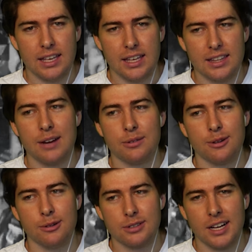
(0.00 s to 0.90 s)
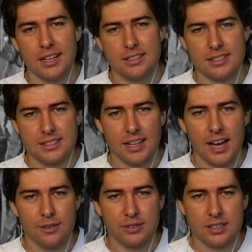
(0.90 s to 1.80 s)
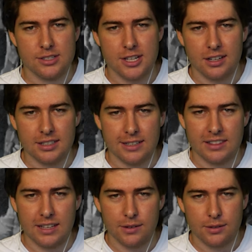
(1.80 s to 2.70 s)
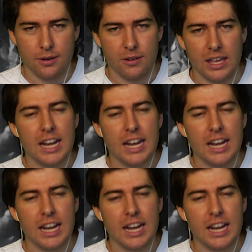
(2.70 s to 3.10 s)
they were all kind of just laughing and chuckling when they were throwing it.